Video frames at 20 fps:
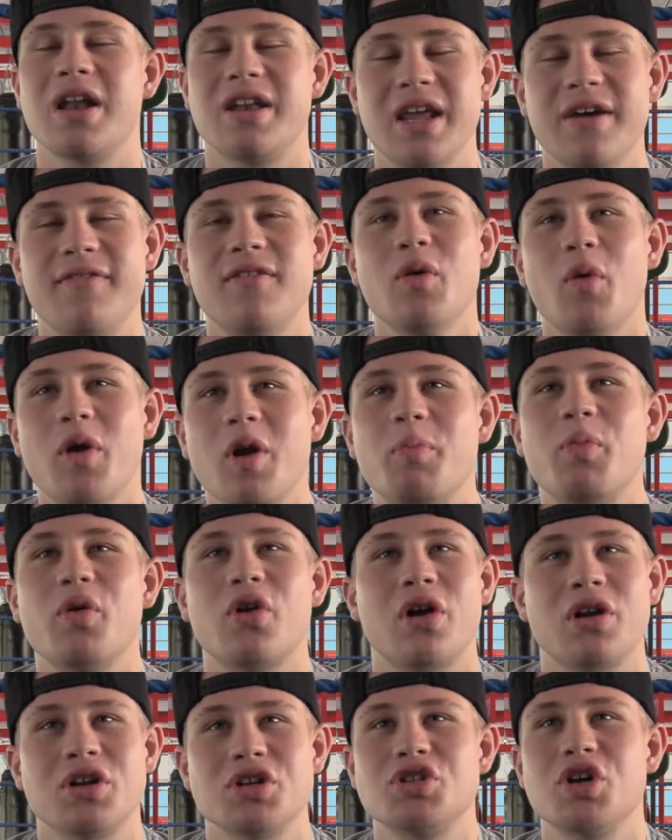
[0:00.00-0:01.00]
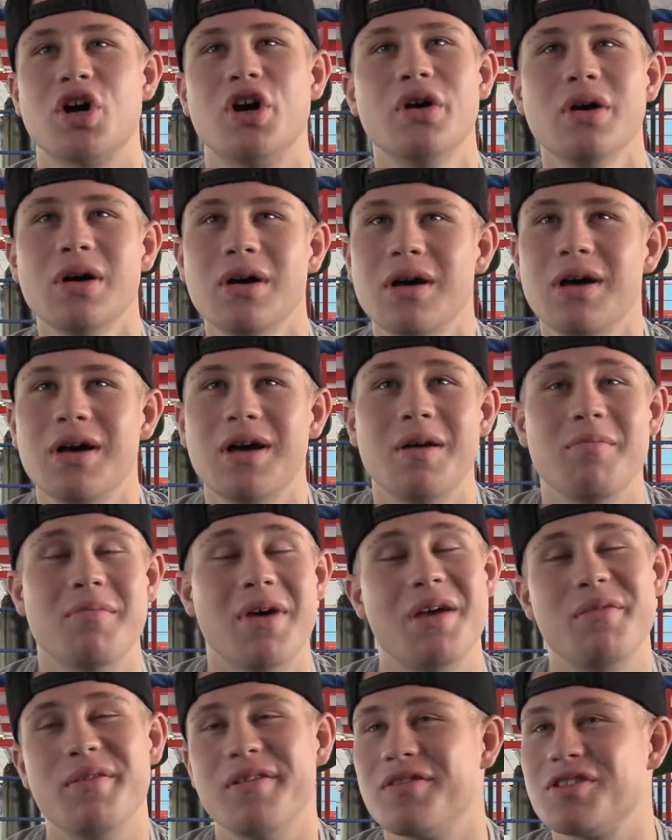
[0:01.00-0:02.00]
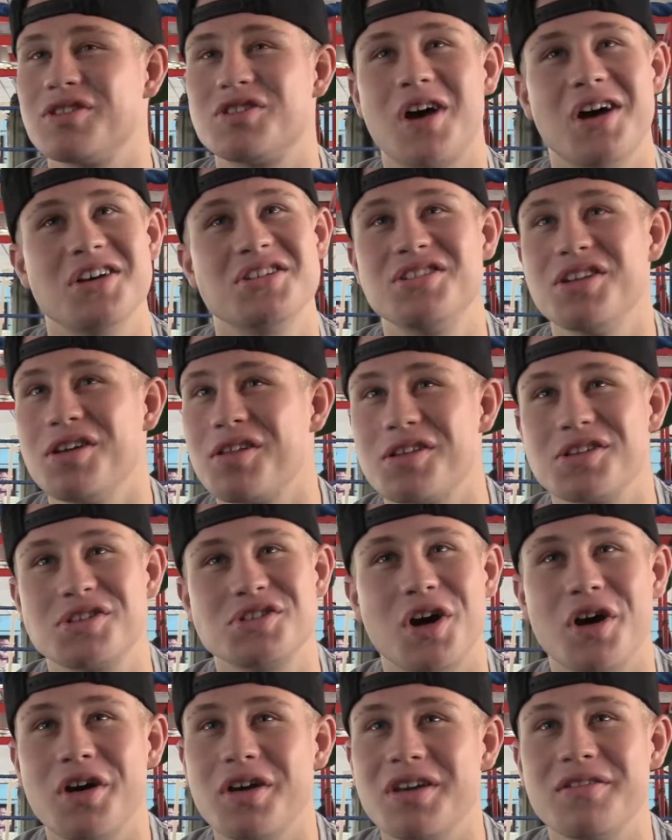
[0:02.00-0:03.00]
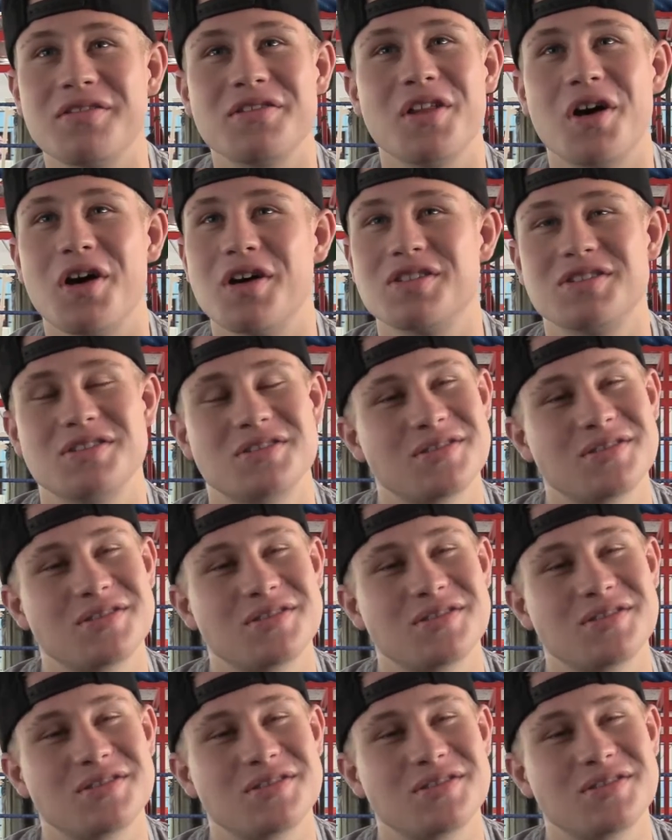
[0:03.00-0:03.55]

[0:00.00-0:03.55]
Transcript: I definitely want to put on a show, maybe even try steal the show, even though